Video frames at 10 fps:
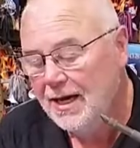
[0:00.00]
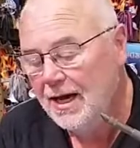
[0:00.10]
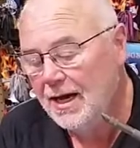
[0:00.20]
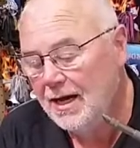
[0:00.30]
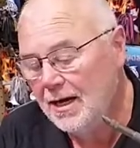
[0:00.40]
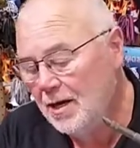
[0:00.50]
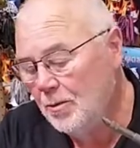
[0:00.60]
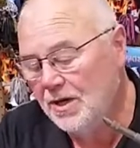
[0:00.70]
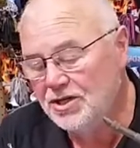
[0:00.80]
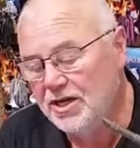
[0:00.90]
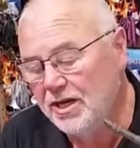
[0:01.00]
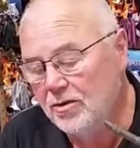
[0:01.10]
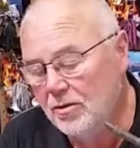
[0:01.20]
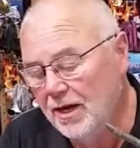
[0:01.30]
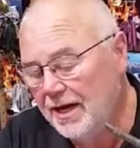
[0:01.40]
Once you get
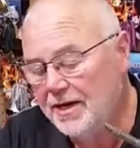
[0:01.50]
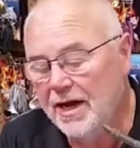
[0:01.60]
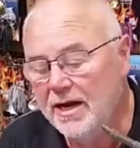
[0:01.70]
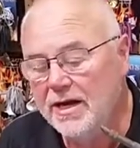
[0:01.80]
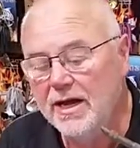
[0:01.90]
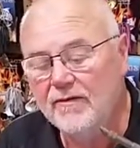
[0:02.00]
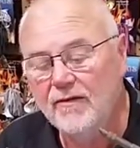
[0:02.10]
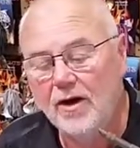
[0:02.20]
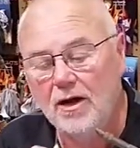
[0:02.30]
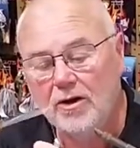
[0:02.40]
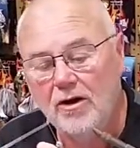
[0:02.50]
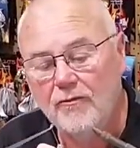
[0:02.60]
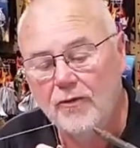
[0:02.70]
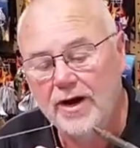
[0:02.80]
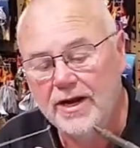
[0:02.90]
all that done, yeah, filed
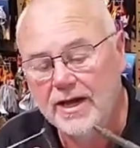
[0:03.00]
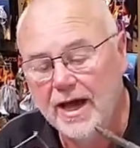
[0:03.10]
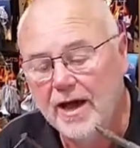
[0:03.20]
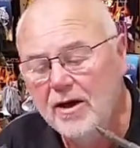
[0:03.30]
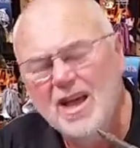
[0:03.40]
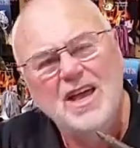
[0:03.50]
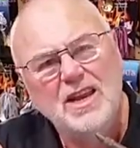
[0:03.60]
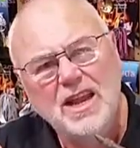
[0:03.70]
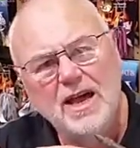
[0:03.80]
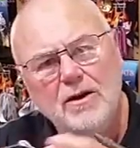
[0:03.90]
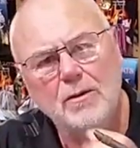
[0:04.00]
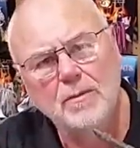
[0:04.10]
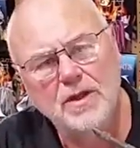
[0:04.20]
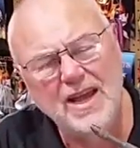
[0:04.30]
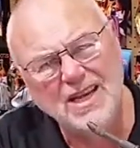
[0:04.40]
off, ready to go. Now,
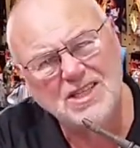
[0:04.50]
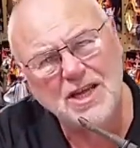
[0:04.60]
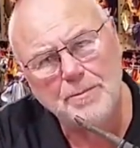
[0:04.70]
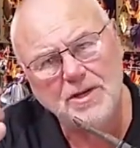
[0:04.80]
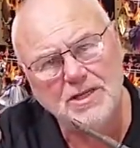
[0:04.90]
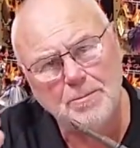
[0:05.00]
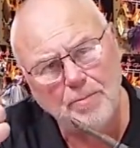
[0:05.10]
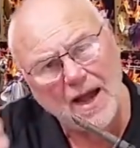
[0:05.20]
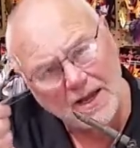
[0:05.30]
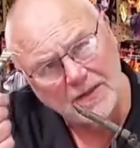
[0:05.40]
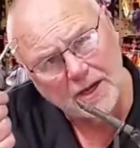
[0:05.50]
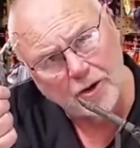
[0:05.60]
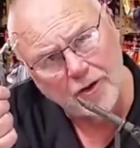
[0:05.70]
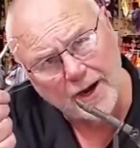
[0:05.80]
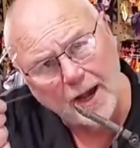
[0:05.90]
the next step is to paint the
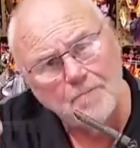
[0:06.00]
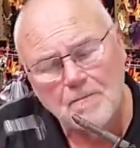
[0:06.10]
critter.